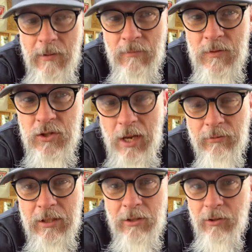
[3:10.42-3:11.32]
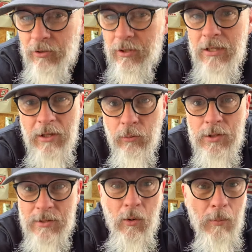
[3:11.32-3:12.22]
shaft gear underneath that runs
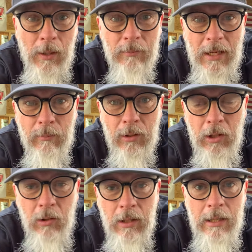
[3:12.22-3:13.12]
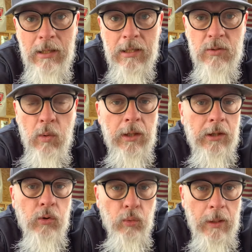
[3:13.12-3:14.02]
the oil pump down below is what
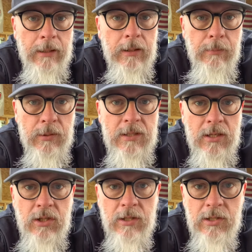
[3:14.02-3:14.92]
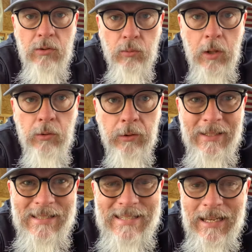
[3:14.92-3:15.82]
correctly positions the rotor
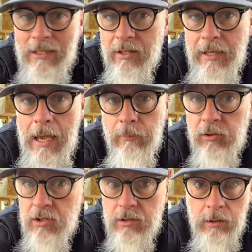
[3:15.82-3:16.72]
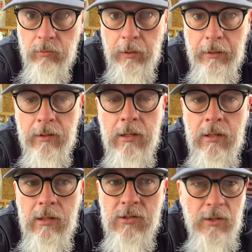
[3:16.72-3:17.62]
inside the cap to start with.
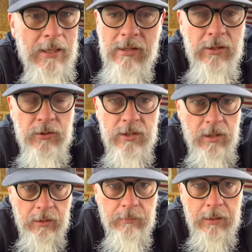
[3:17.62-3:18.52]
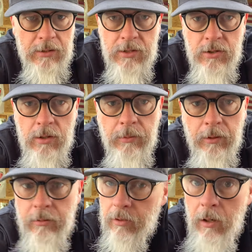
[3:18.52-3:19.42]
So they think you're just talking about the distributor.
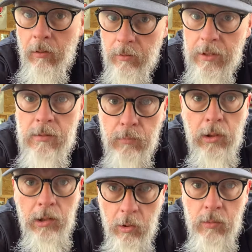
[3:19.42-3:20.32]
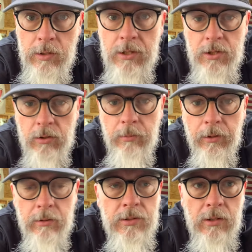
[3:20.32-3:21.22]
No, it's below the
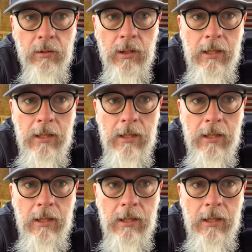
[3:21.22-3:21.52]
distributor. So